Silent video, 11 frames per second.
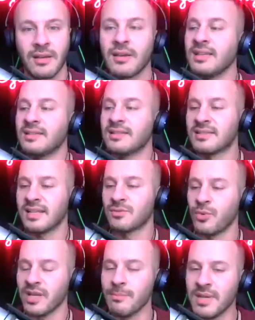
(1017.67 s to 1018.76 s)
He says
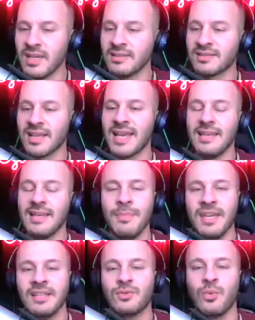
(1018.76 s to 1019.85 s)
what he means and he
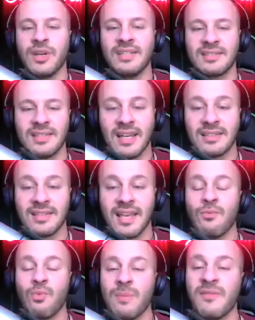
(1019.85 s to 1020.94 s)
means what he says.
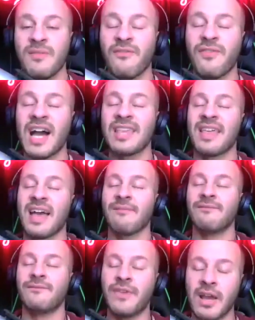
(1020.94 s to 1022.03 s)
And women find that
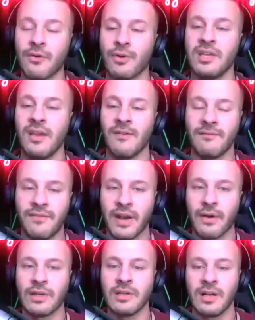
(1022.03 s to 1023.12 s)
very,
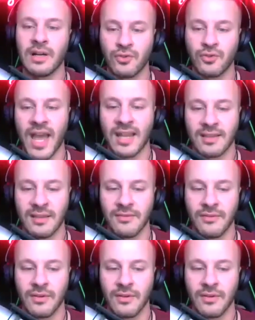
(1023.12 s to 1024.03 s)
very attractive.